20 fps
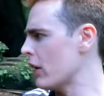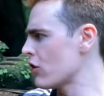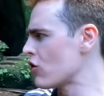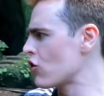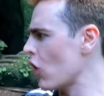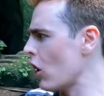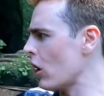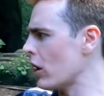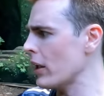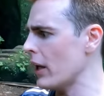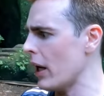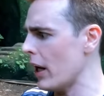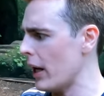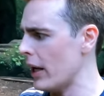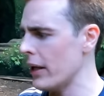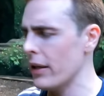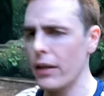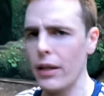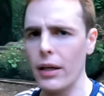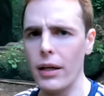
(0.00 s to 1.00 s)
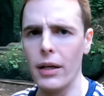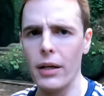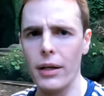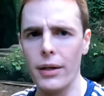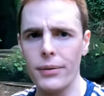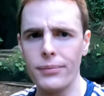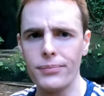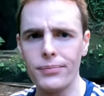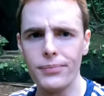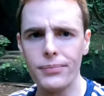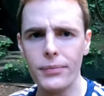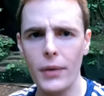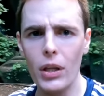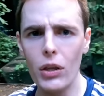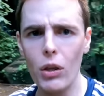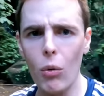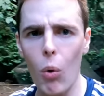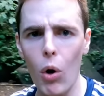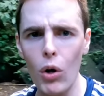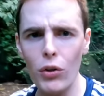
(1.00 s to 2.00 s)
and chucking it in the
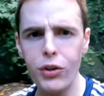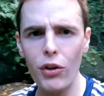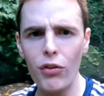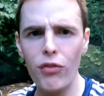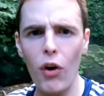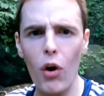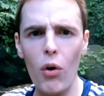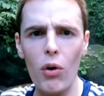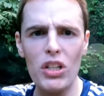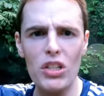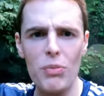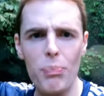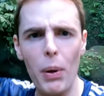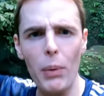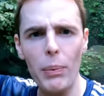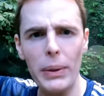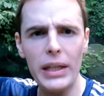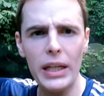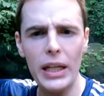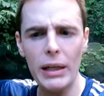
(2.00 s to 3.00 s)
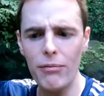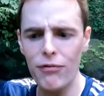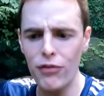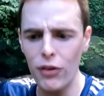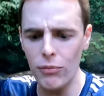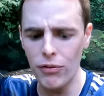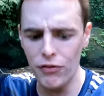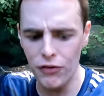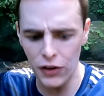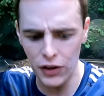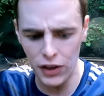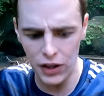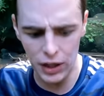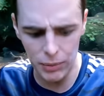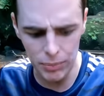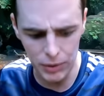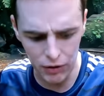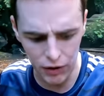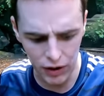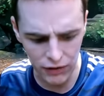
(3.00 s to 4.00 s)
waterfall. It's probably came from further
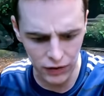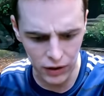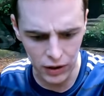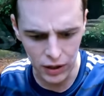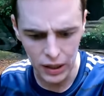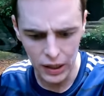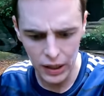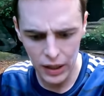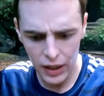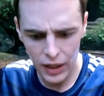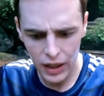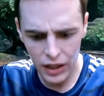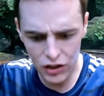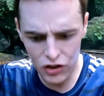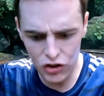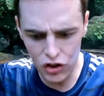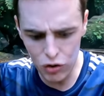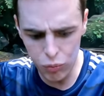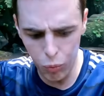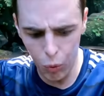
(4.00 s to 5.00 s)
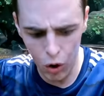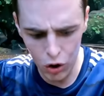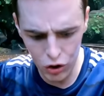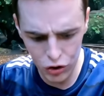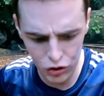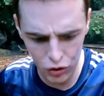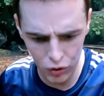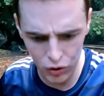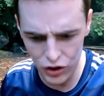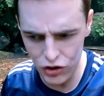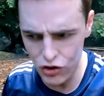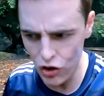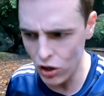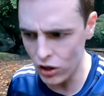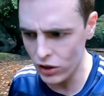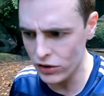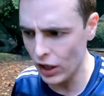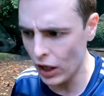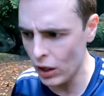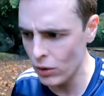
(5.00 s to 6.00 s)
up the river, and it's just washed all the
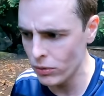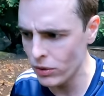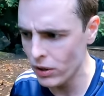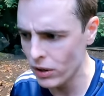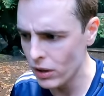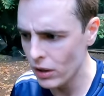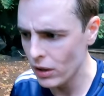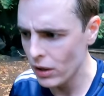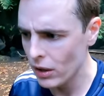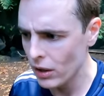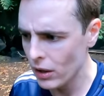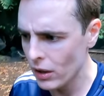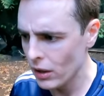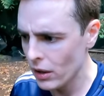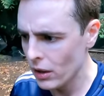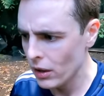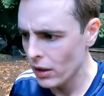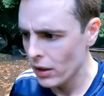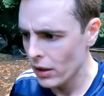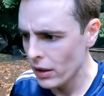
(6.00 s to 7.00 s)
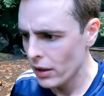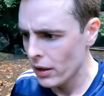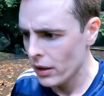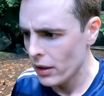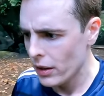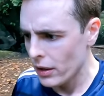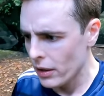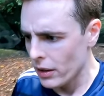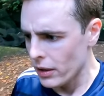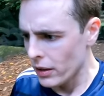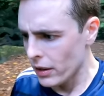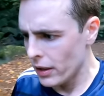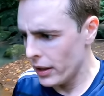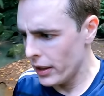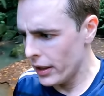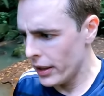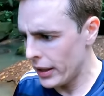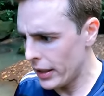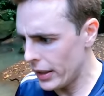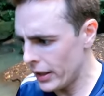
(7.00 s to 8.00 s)
junk down.
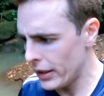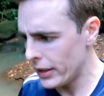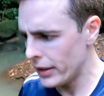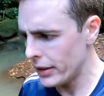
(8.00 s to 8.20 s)
Yeah.